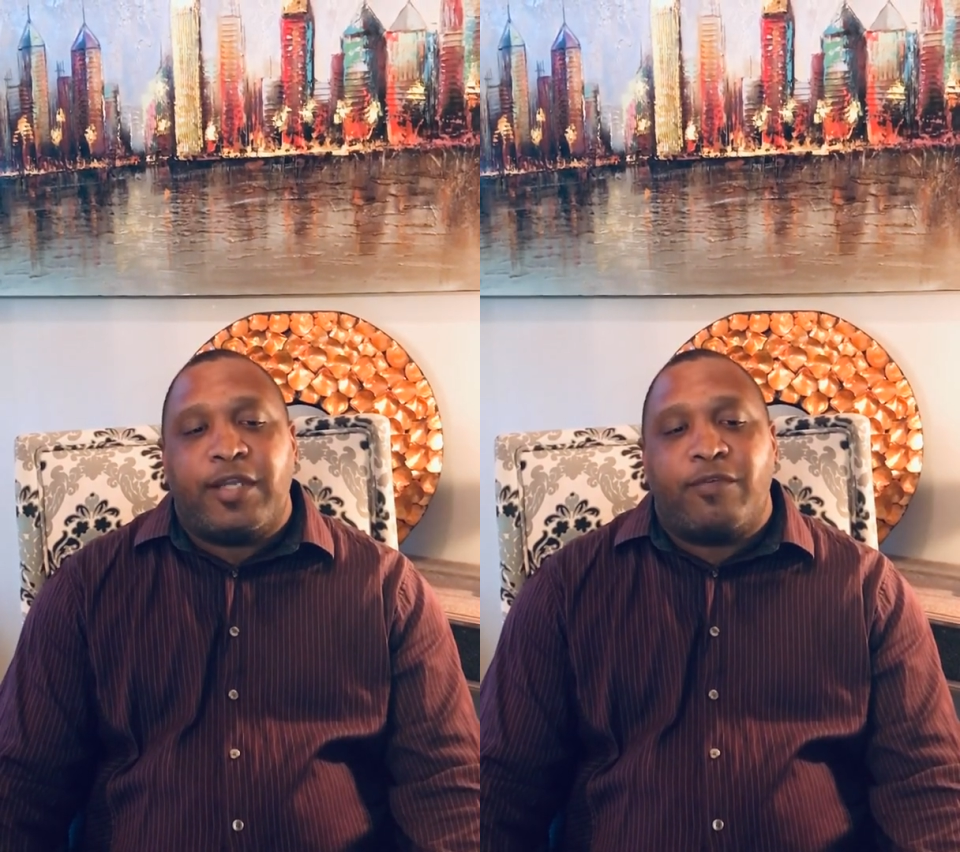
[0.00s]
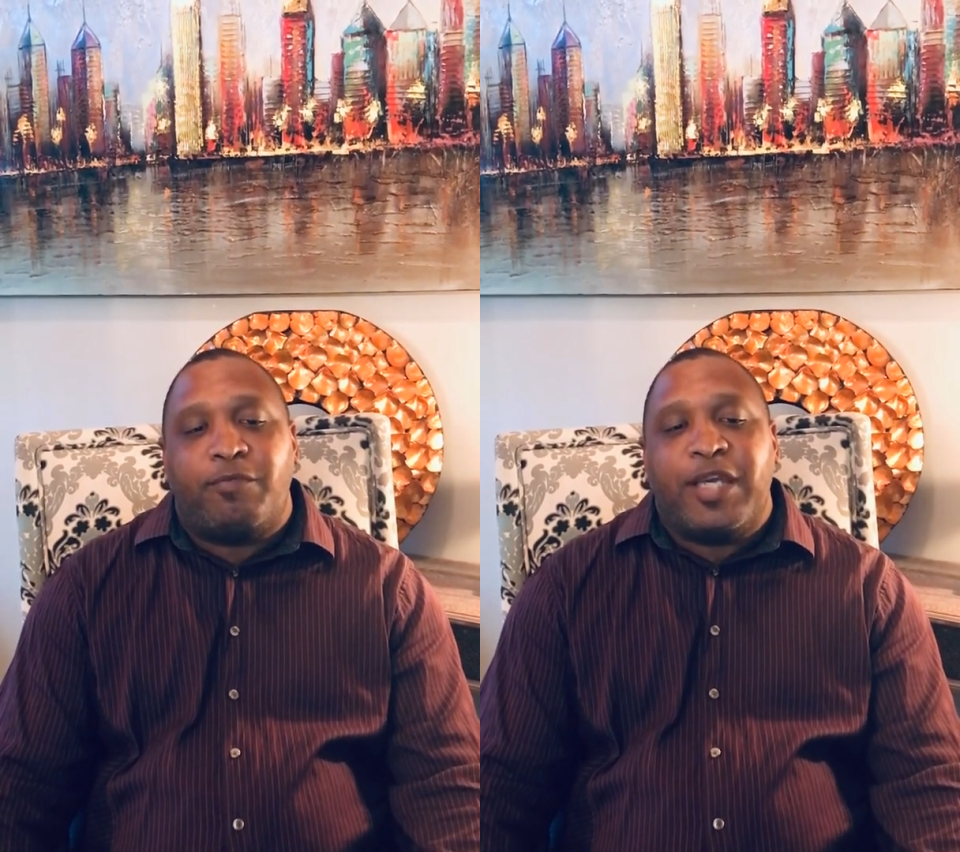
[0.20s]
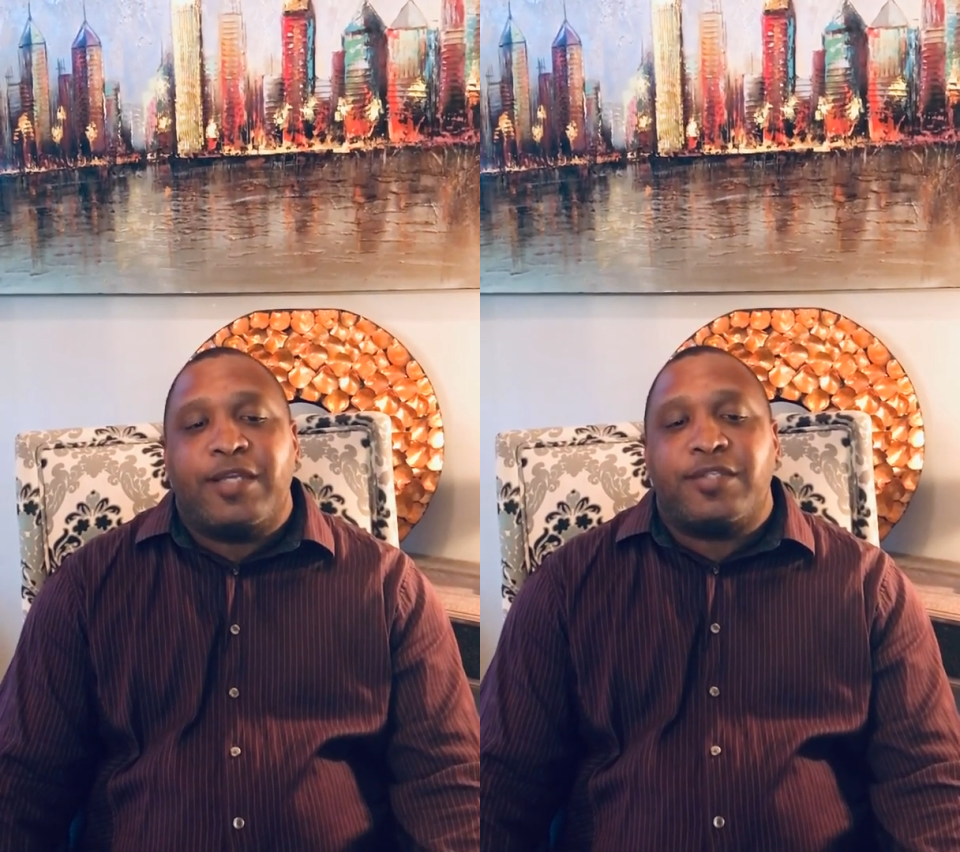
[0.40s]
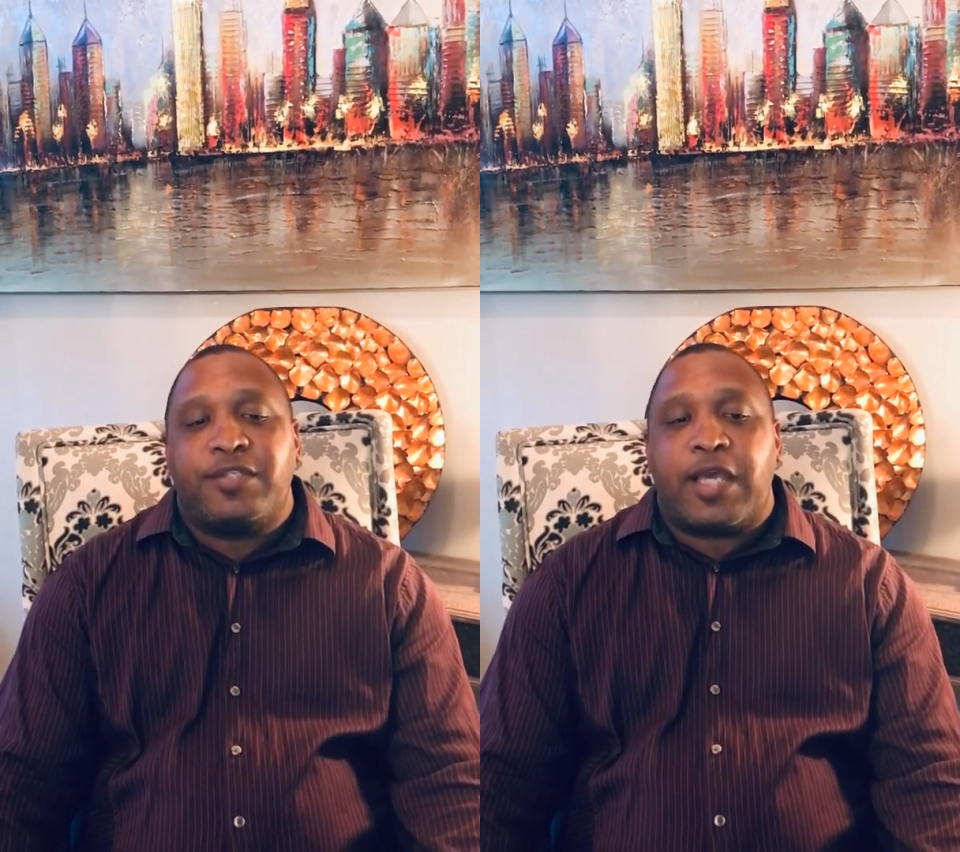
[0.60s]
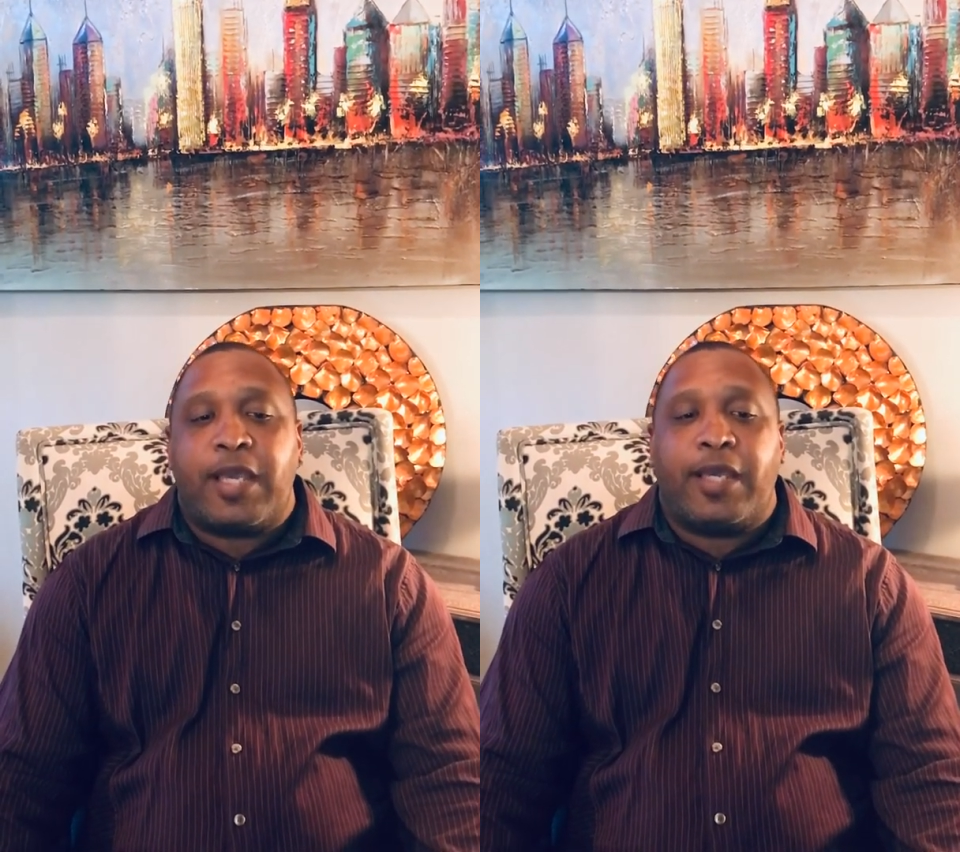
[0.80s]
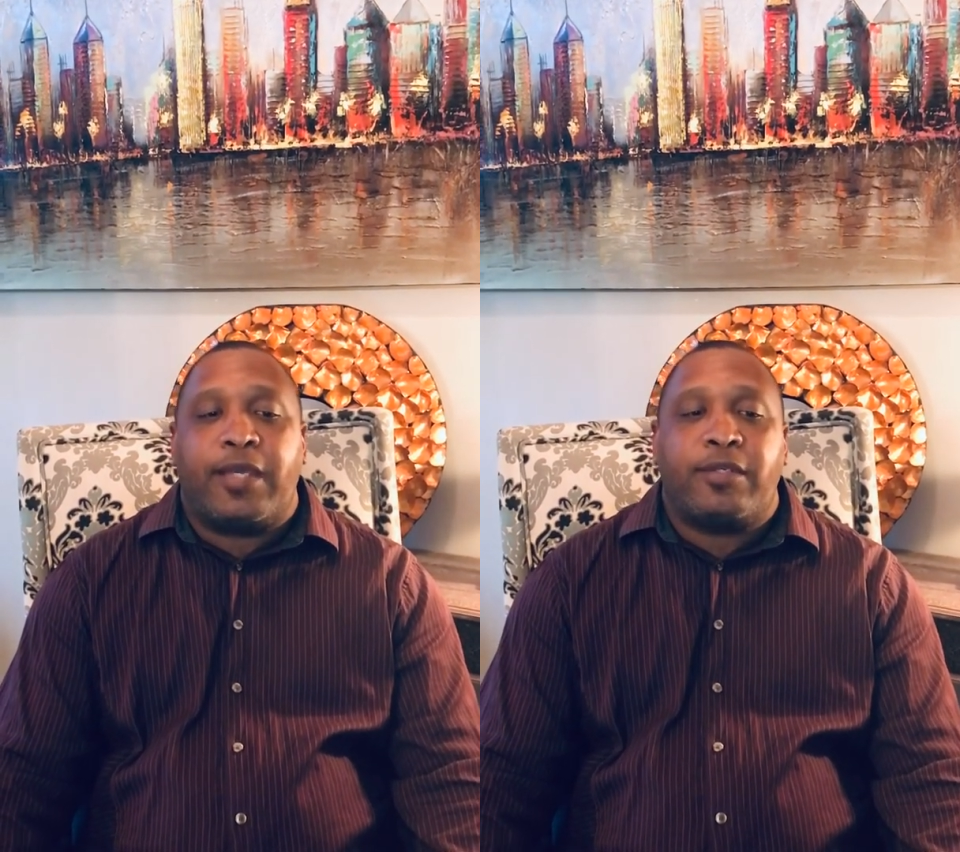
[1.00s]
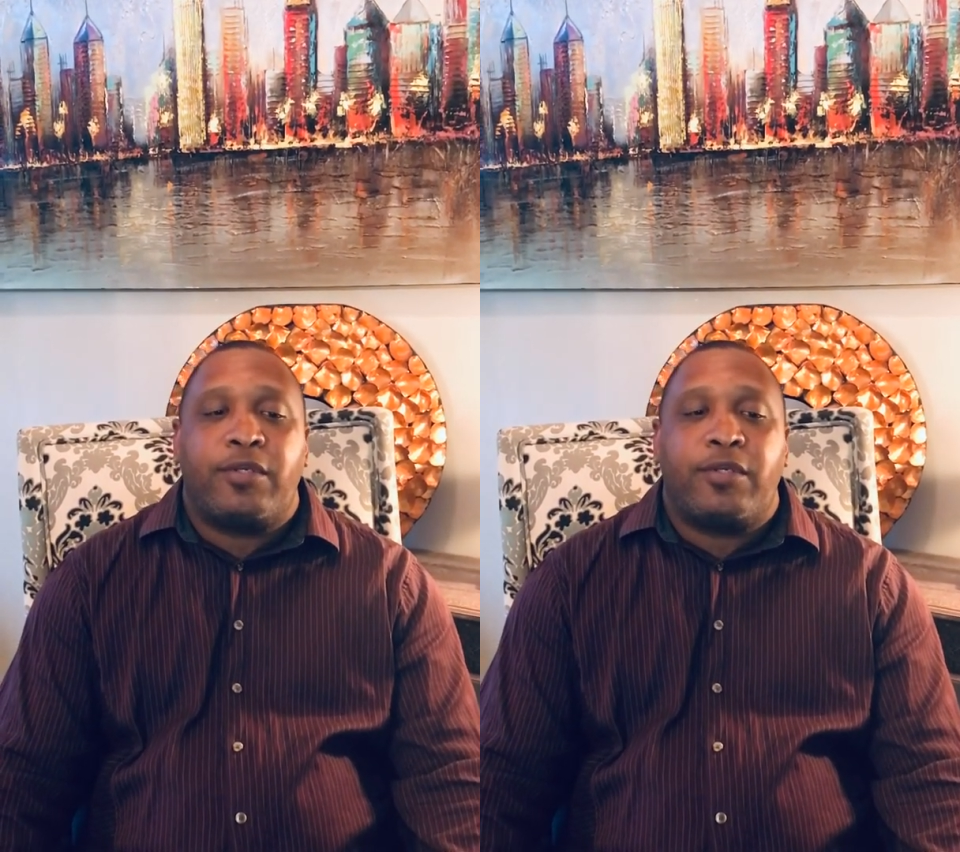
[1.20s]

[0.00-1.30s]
of being sad.